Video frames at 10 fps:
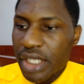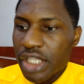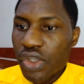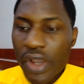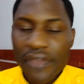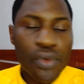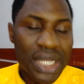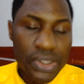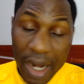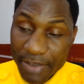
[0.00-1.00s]
So if you
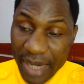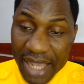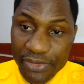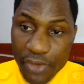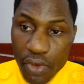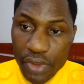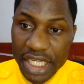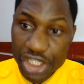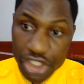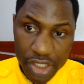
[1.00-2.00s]
want to apply for
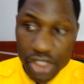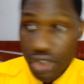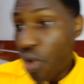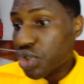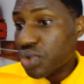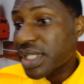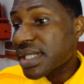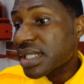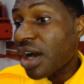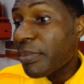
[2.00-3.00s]
the insurance, go to
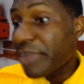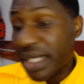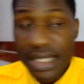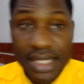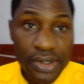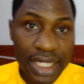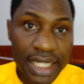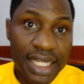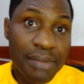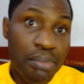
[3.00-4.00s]
these companies, all right.